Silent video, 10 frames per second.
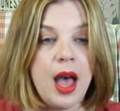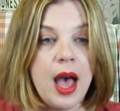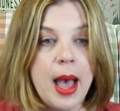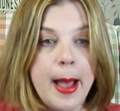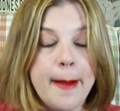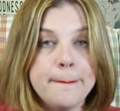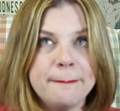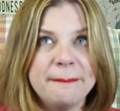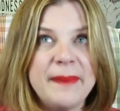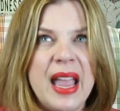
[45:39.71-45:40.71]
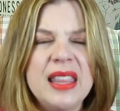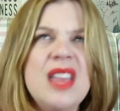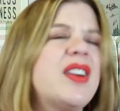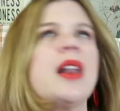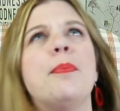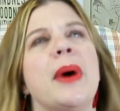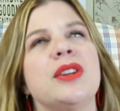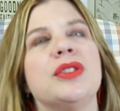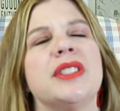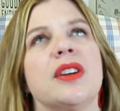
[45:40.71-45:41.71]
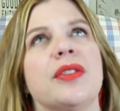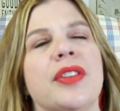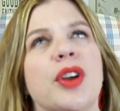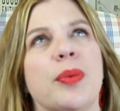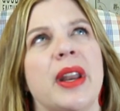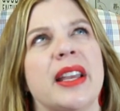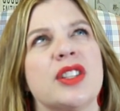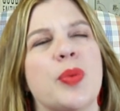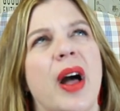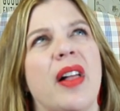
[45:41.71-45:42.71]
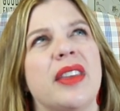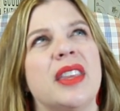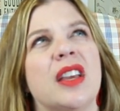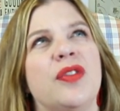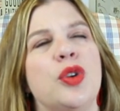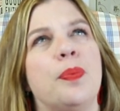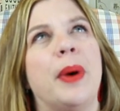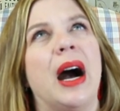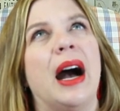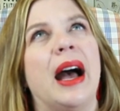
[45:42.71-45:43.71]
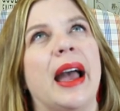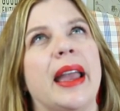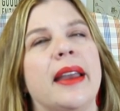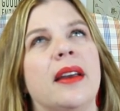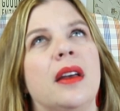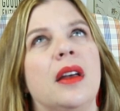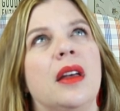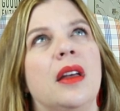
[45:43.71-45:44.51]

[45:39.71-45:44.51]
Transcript: Um, and they've got a bundle deal that they're running as well. I think if you buy